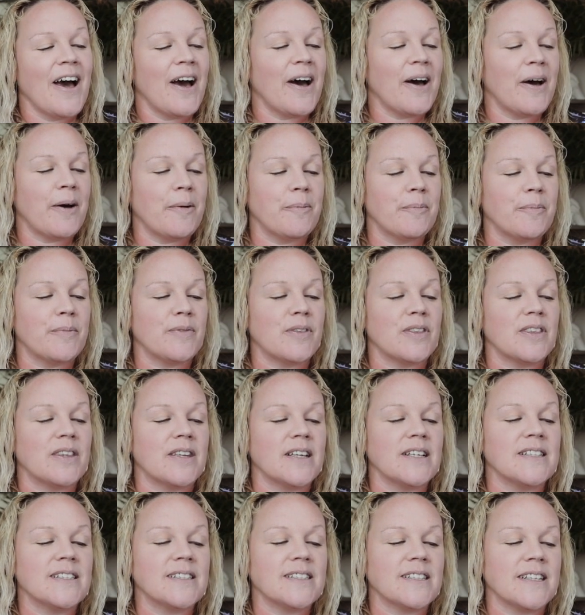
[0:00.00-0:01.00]
um,
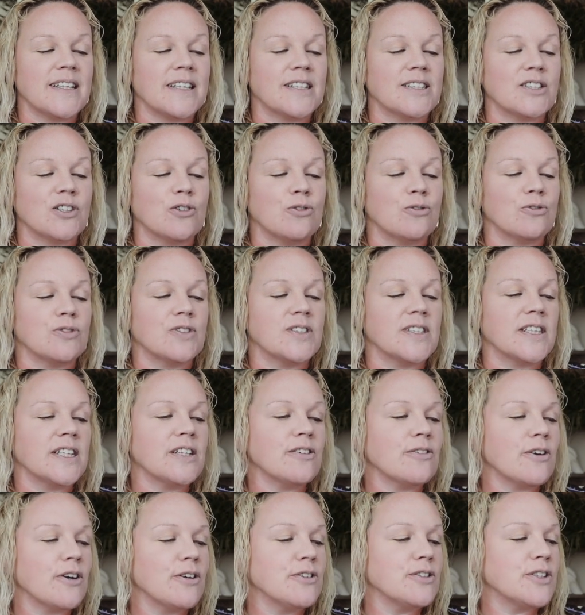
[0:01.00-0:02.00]
this is called
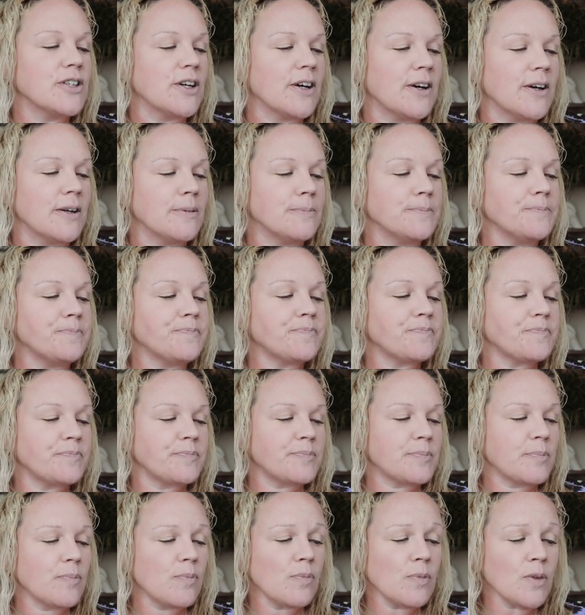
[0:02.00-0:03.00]
Zeroderm
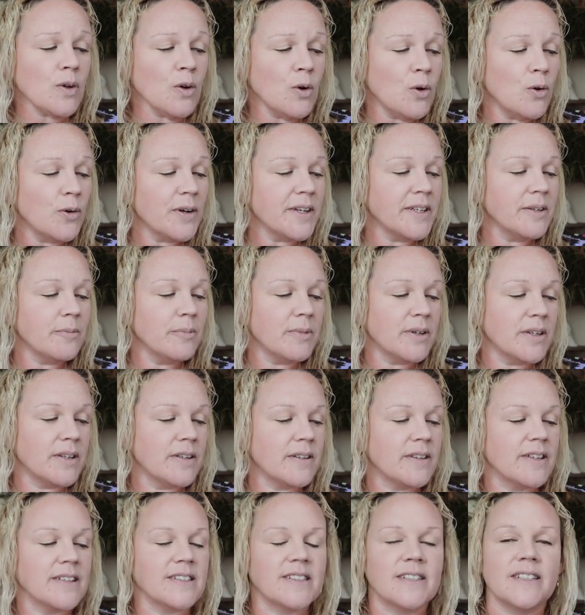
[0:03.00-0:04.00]

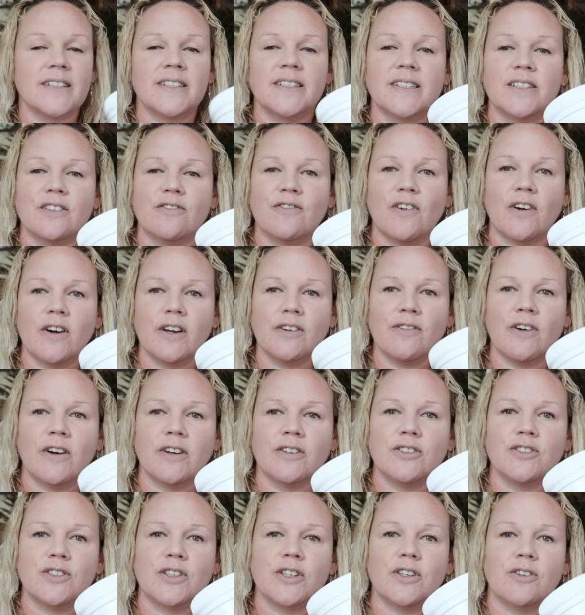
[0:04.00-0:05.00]
ointment. This is a
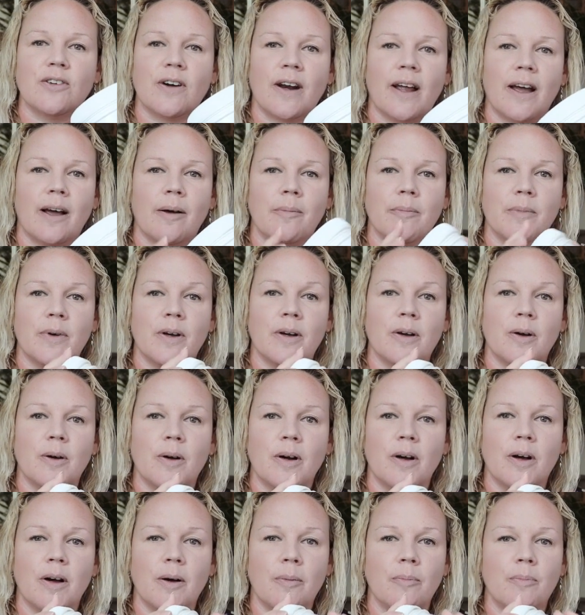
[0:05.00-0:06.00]
500 gram
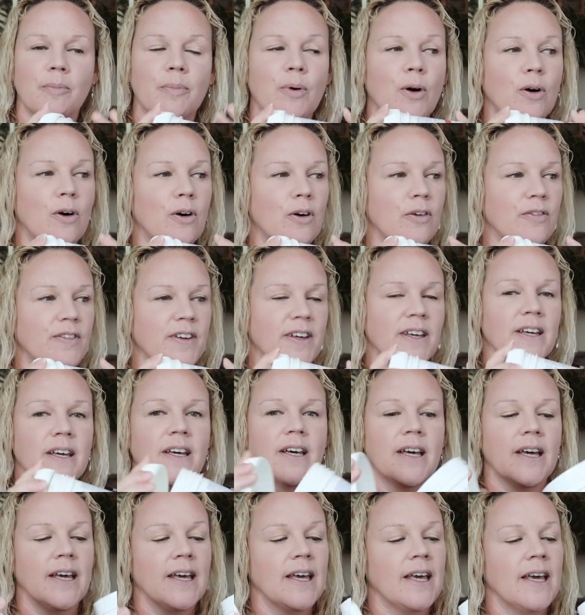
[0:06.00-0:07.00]
um, pot of it.